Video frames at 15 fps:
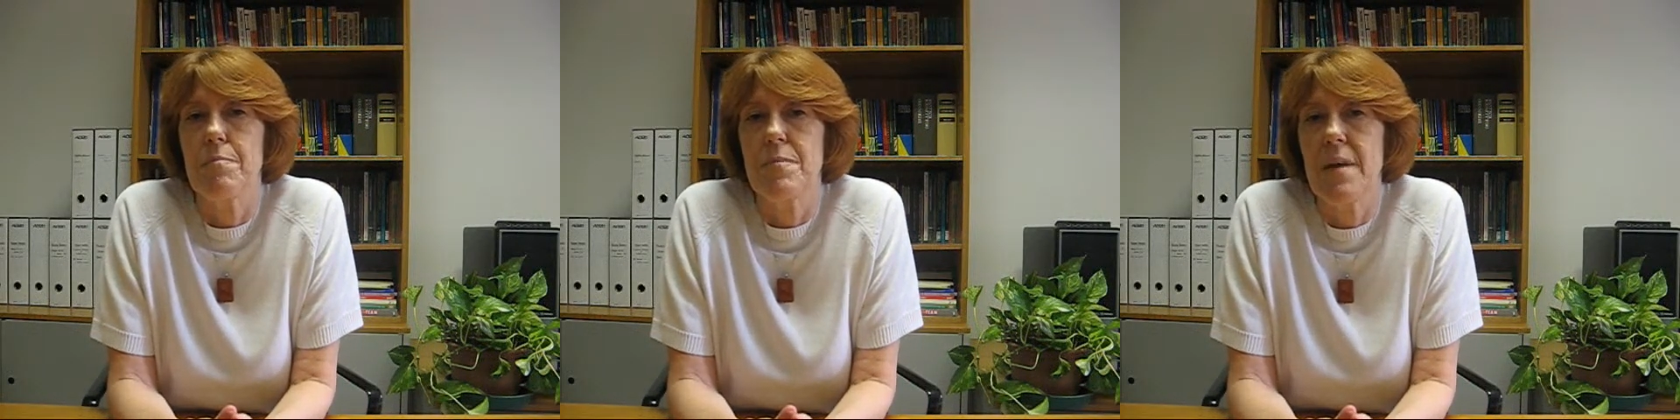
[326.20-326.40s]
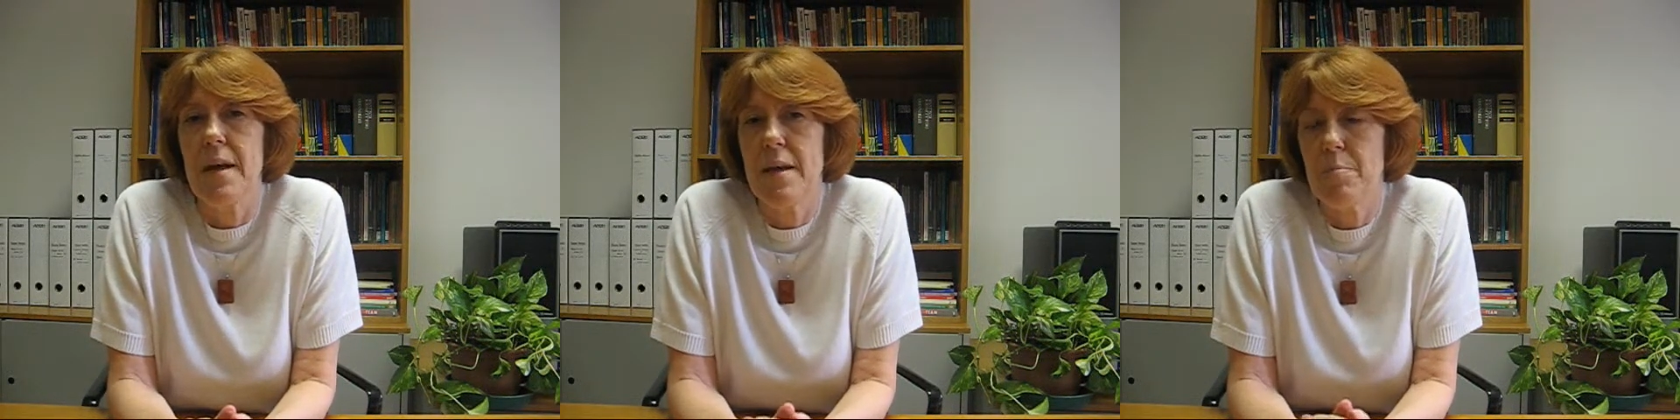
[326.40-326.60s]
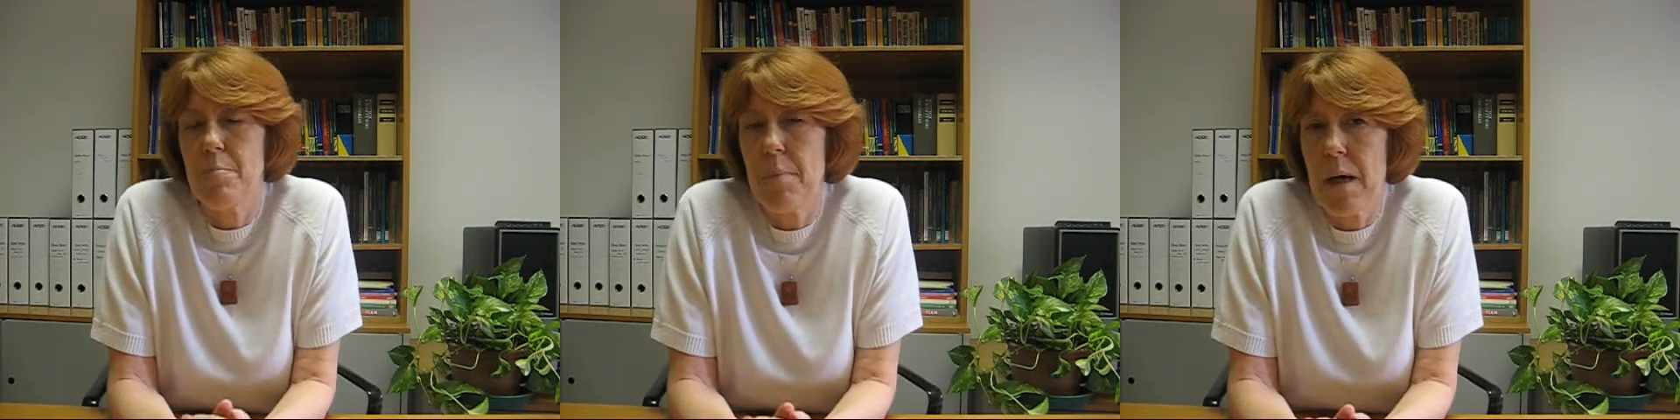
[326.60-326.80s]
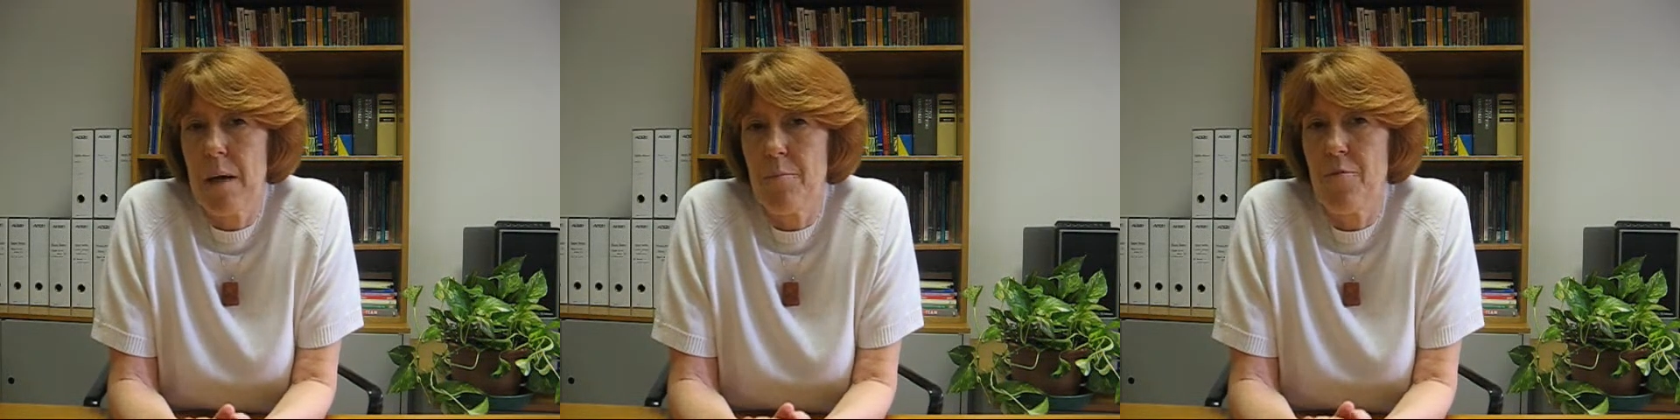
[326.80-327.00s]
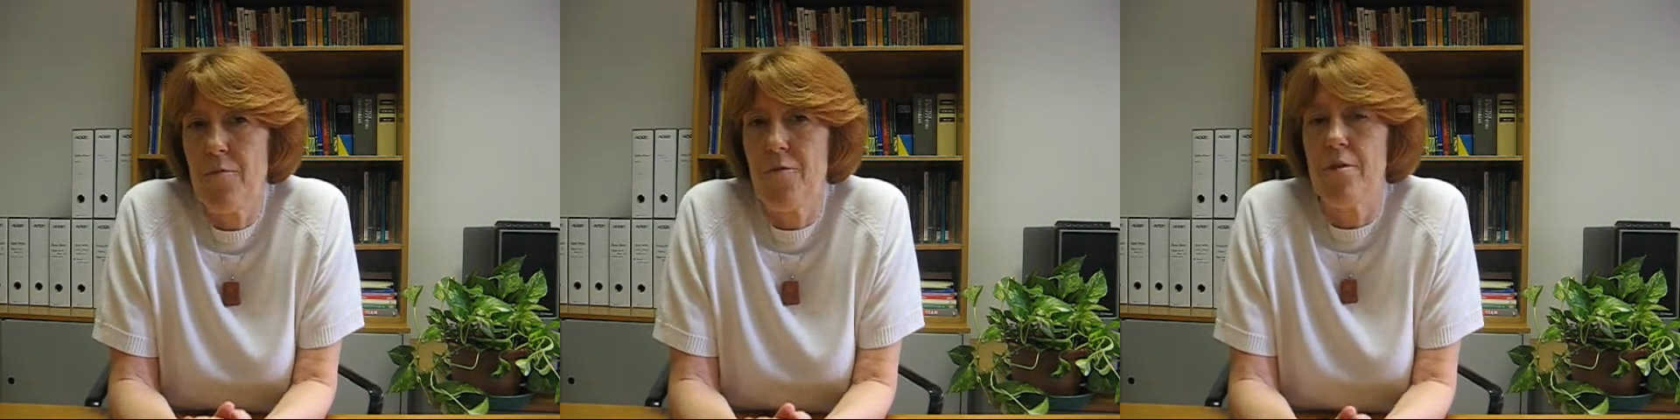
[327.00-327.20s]
Day and
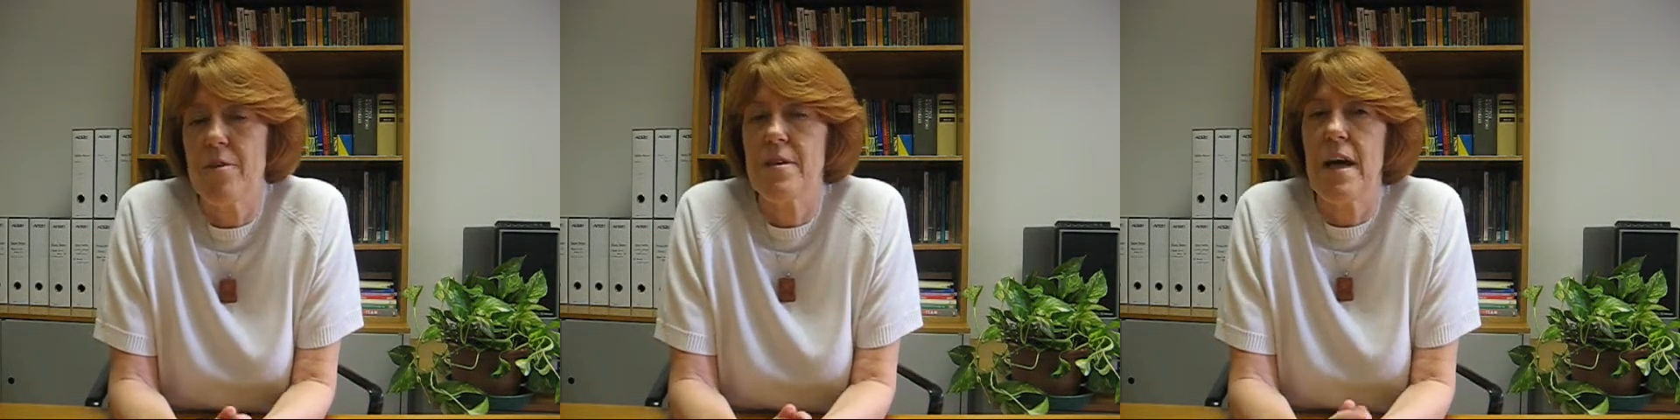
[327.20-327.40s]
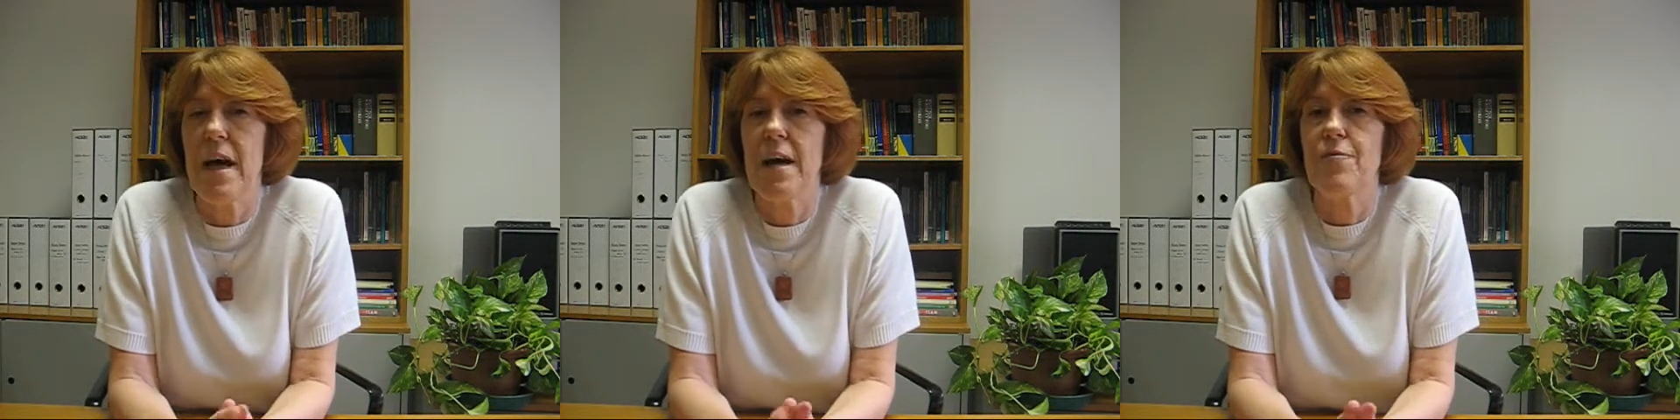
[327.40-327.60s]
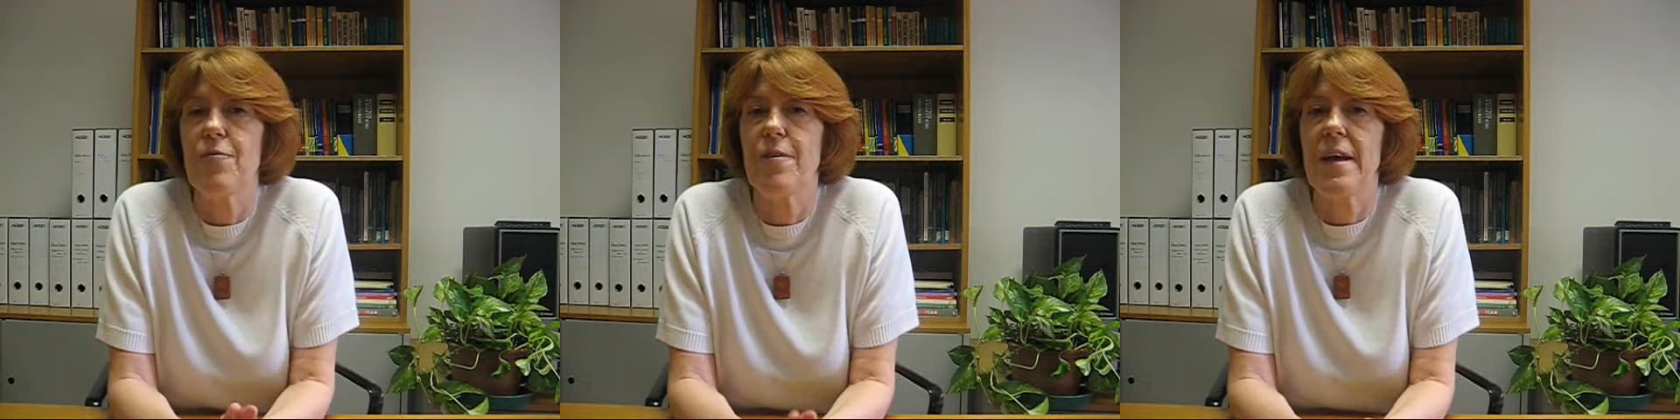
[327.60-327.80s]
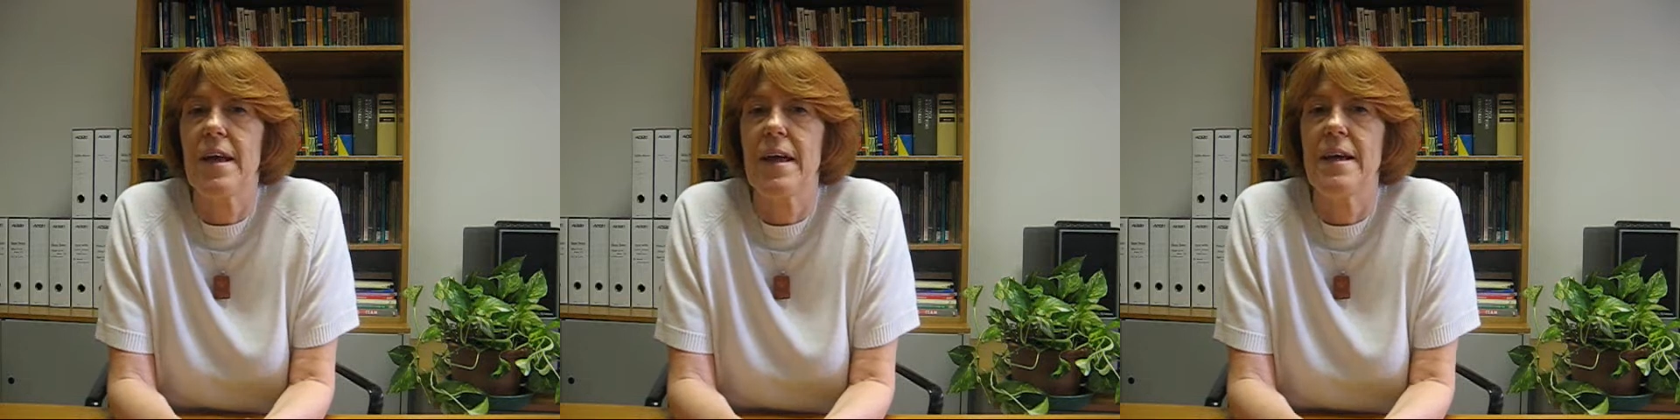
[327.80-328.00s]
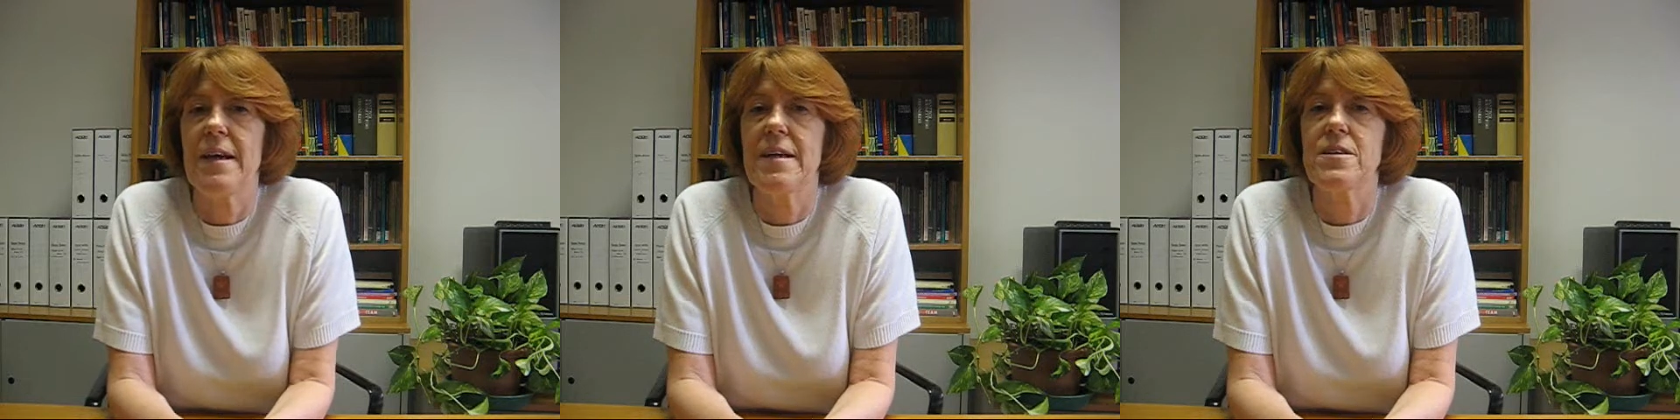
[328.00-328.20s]
Bamford
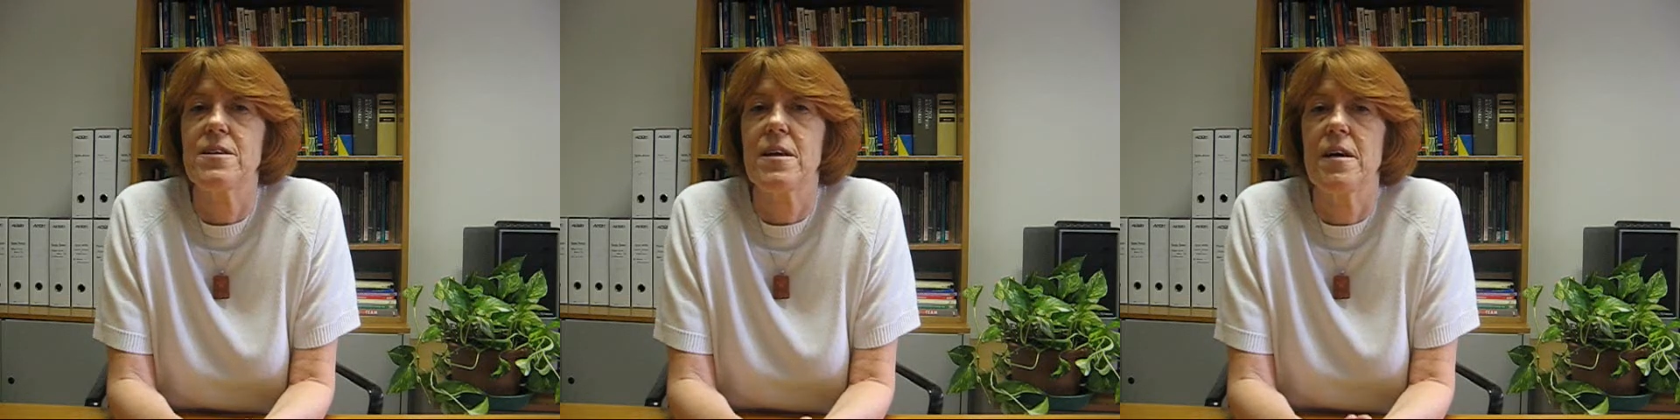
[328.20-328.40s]
advocate